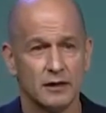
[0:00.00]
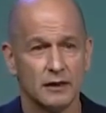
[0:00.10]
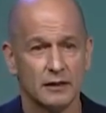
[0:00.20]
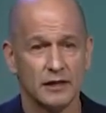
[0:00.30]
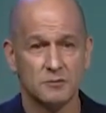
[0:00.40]

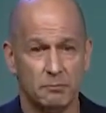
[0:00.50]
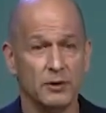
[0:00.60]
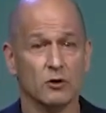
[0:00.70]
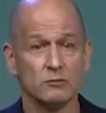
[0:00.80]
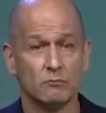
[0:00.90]
Let's
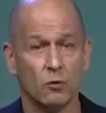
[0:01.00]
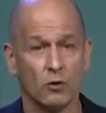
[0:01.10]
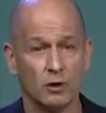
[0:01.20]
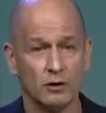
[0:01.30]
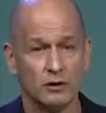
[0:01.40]
build
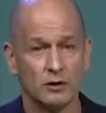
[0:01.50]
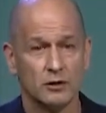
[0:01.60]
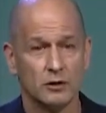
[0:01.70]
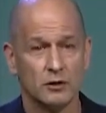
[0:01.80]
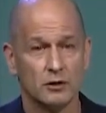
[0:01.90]
more
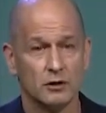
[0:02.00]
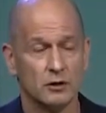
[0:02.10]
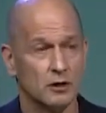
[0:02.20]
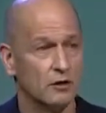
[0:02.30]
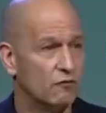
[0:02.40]

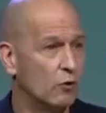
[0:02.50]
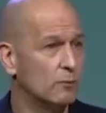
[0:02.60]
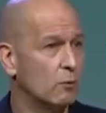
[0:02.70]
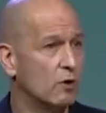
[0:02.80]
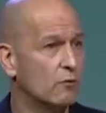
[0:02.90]

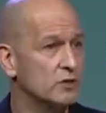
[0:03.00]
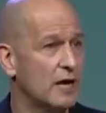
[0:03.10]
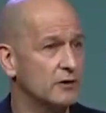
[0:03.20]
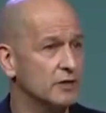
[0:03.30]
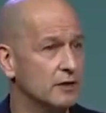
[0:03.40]
affordable workforce
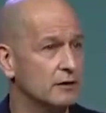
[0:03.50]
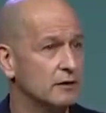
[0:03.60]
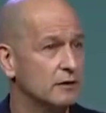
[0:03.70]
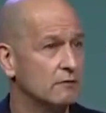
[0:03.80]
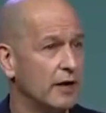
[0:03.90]
housing,
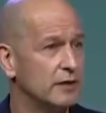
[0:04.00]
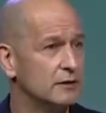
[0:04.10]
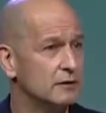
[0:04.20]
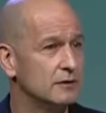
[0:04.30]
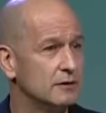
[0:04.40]
right?
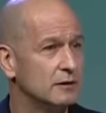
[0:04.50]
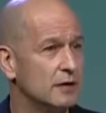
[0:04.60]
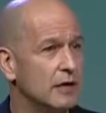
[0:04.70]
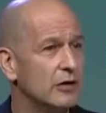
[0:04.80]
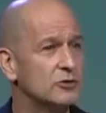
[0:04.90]

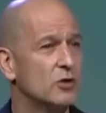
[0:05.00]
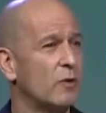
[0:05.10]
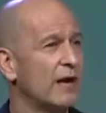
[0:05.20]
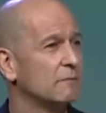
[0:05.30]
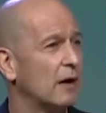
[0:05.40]
Here's the
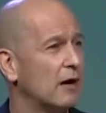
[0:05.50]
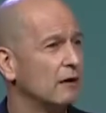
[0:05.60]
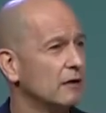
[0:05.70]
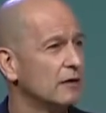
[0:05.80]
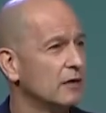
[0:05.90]
quagmire.
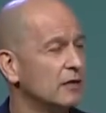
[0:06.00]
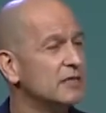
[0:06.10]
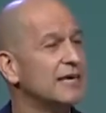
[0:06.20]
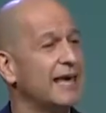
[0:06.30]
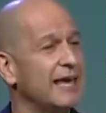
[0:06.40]

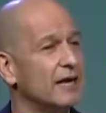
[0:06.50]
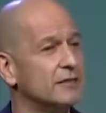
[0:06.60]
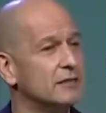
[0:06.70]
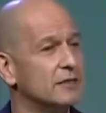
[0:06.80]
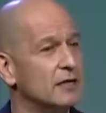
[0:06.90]
You
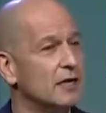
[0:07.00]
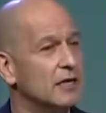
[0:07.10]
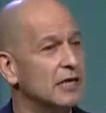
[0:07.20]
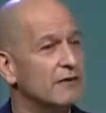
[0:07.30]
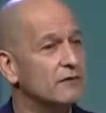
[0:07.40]
can't.
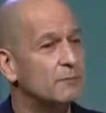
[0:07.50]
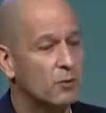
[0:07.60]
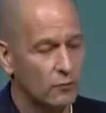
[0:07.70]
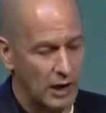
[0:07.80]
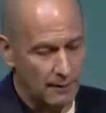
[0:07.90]
Given the
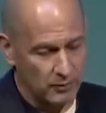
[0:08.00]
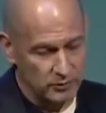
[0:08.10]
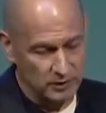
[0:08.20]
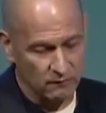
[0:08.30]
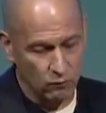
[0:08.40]

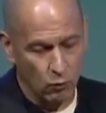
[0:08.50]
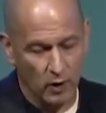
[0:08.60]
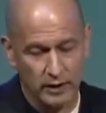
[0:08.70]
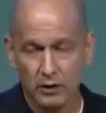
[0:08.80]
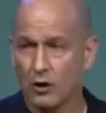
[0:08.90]
parameters of
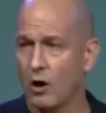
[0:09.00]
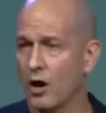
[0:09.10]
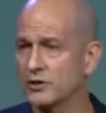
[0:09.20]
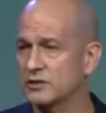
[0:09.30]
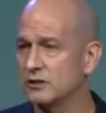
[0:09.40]
what it
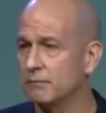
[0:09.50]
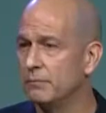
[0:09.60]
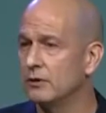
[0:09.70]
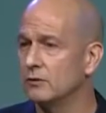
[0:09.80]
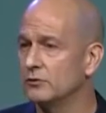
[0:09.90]
costs to
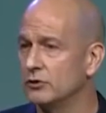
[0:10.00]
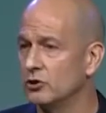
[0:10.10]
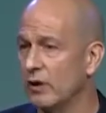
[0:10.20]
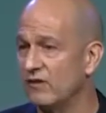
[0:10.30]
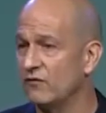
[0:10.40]
build
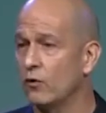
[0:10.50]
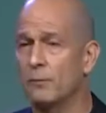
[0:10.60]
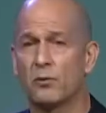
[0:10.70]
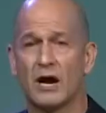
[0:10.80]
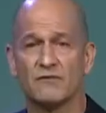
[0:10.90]
new, a
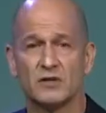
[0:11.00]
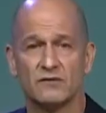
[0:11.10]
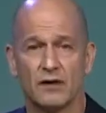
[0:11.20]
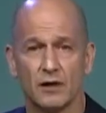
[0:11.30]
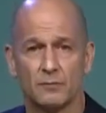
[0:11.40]
for-profit
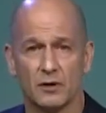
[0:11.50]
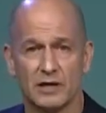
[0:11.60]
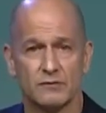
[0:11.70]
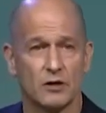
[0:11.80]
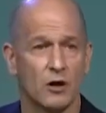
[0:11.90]
developer,
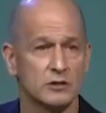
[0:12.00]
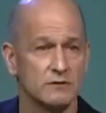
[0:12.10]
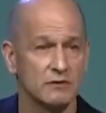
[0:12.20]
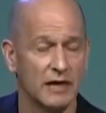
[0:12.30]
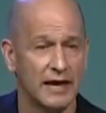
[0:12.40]
given the cost
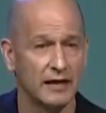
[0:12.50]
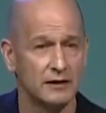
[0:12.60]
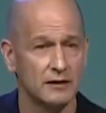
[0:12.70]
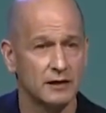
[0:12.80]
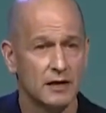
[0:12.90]
of land,
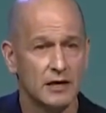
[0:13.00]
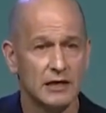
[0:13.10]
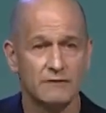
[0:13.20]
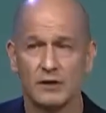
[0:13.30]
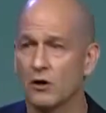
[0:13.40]

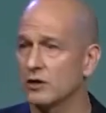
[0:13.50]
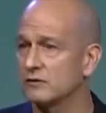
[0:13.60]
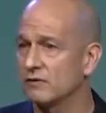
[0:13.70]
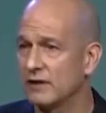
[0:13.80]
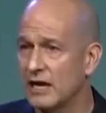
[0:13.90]
given the cost
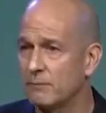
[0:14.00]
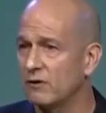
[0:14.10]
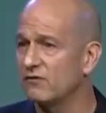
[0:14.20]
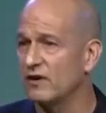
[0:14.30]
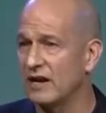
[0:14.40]
of labor,
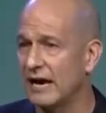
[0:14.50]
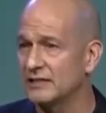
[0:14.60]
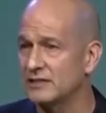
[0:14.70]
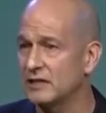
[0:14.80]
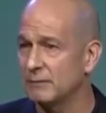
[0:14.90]

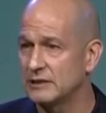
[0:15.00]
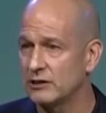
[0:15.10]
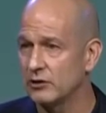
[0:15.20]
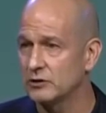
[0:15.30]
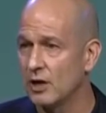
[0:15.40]
financing, and
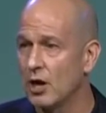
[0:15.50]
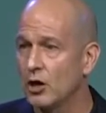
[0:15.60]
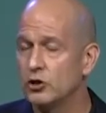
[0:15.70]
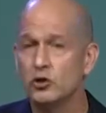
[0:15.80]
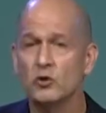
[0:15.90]
materials,
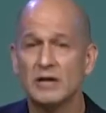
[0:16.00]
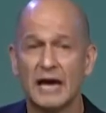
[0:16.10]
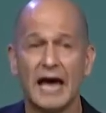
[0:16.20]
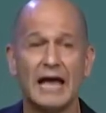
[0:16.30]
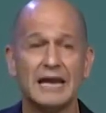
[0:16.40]
you
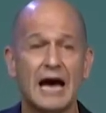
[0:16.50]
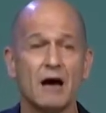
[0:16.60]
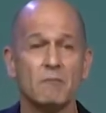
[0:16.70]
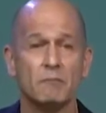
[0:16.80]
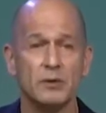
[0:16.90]

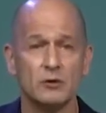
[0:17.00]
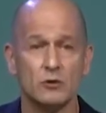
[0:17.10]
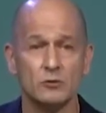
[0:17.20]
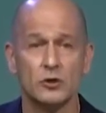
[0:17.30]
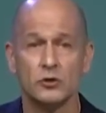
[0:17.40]
cannot
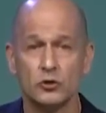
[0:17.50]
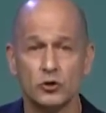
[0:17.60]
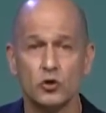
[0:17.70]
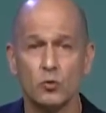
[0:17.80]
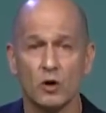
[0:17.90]
build
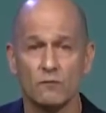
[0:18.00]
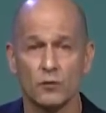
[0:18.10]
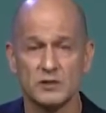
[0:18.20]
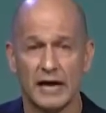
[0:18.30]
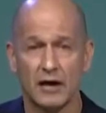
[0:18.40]
new
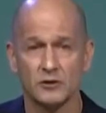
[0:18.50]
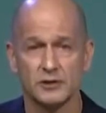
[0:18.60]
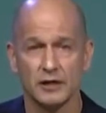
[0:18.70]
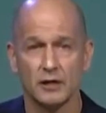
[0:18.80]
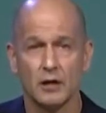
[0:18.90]
workforce
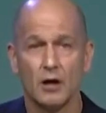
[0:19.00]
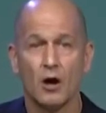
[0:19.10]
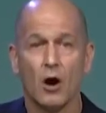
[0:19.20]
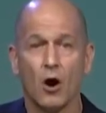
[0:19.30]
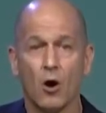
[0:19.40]
housing,
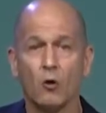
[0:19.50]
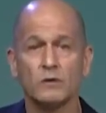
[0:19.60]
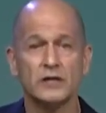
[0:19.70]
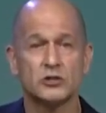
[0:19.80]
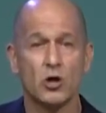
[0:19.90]

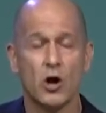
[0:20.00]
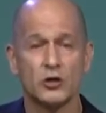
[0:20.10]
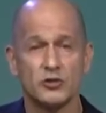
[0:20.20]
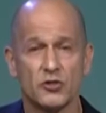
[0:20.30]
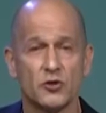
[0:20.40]
only
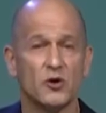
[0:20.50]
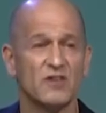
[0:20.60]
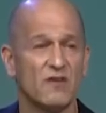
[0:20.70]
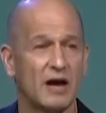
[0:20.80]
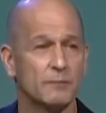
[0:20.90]
charge
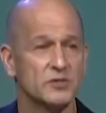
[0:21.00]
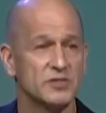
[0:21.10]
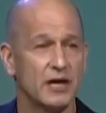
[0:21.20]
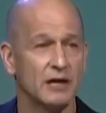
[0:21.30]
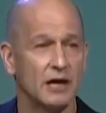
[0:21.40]

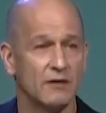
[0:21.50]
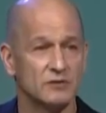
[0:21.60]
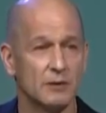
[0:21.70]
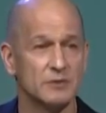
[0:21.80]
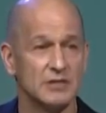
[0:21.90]
35% of
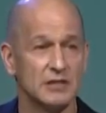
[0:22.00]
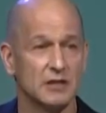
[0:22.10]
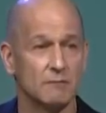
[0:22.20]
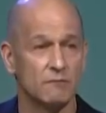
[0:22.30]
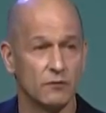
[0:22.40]
someone's
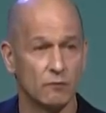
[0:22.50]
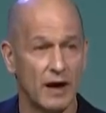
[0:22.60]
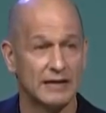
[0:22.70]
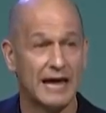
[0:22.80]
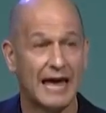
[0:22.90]
income for
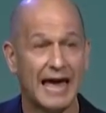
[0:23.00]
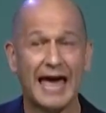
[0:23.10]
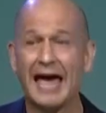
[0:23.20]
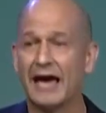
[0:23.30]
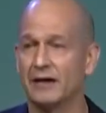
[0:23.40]
rent,
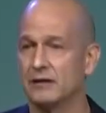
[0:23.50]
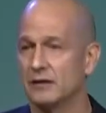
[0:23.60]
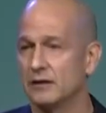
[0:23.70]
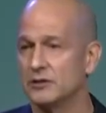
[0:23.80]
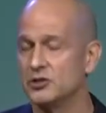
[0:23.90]
and
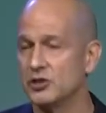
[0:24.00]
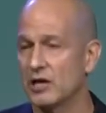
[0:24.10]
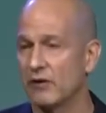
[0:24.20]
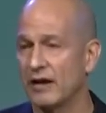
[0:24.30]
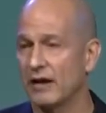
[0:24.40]

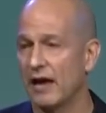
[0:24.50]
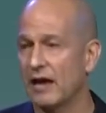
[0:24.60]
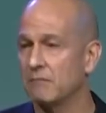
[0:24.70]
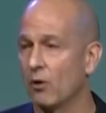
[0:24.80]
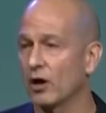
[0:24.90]
generate
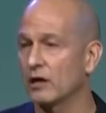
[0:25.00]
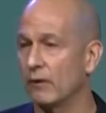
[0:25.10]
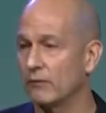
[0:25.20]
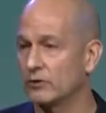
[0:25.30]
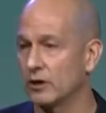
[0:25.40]
a market
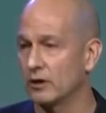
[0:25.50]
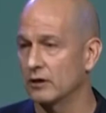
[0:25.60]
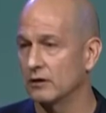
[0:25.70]
rate return.